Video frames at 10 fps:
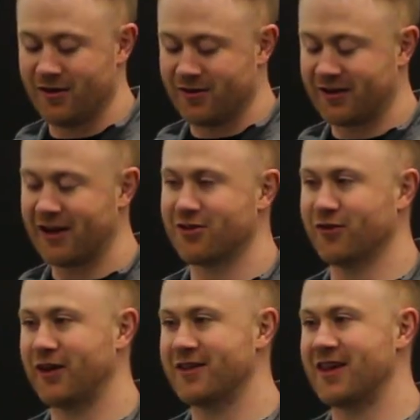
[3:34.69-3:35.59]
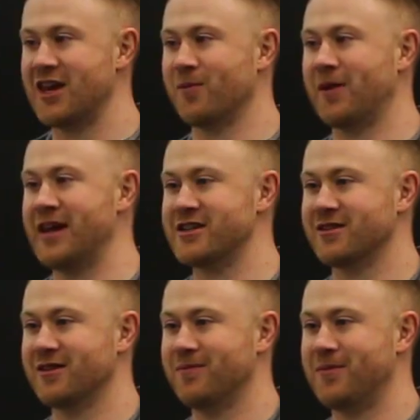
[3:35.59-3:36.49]
So that's stuff like staying up late,
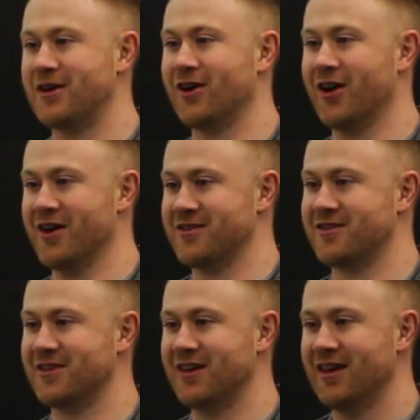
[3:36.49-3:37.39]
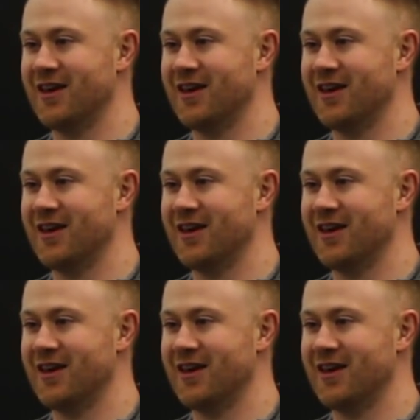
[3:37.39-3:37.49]
because